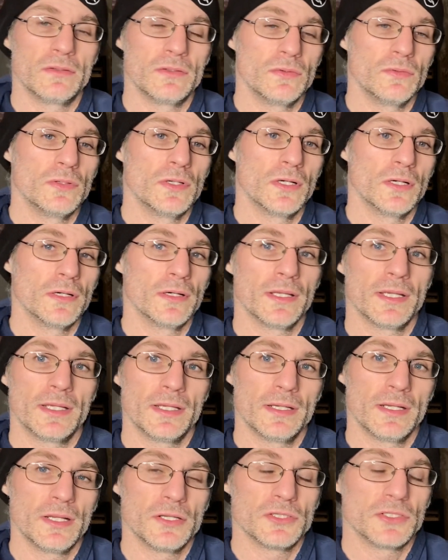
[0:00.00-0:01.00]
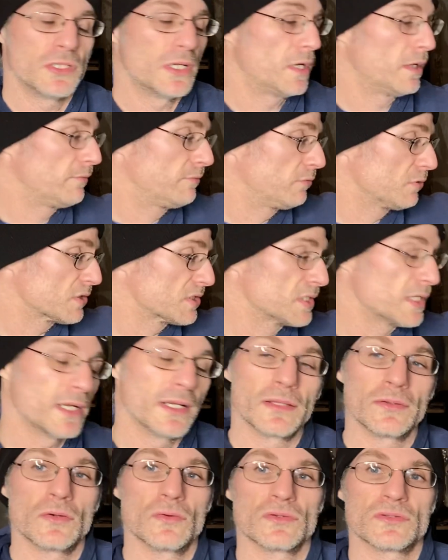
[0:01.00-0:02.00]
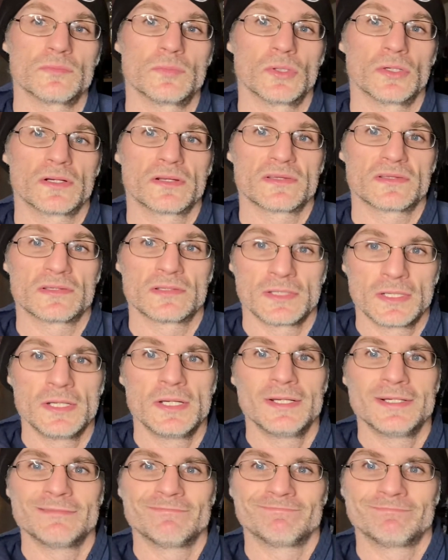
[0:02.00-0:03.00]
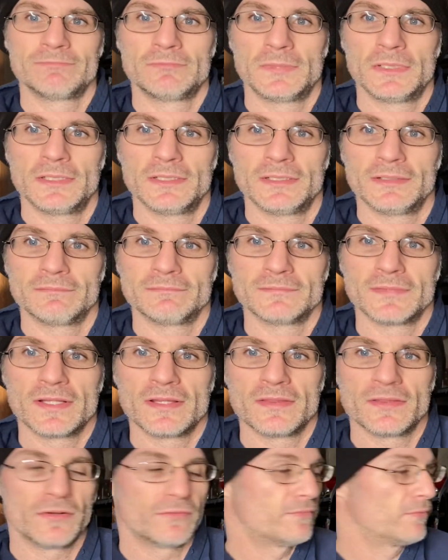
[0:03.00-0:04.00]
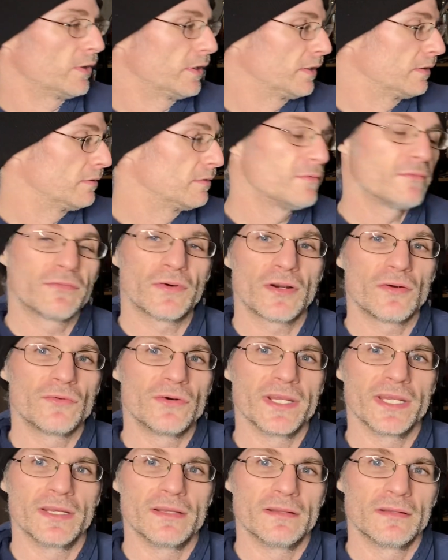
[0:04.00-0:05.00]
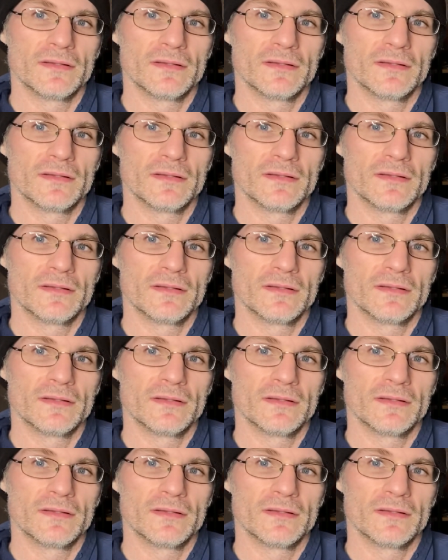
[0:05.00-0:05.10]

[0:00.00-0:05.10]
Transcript: You Nerd and HDR for sending those books. They're fun read.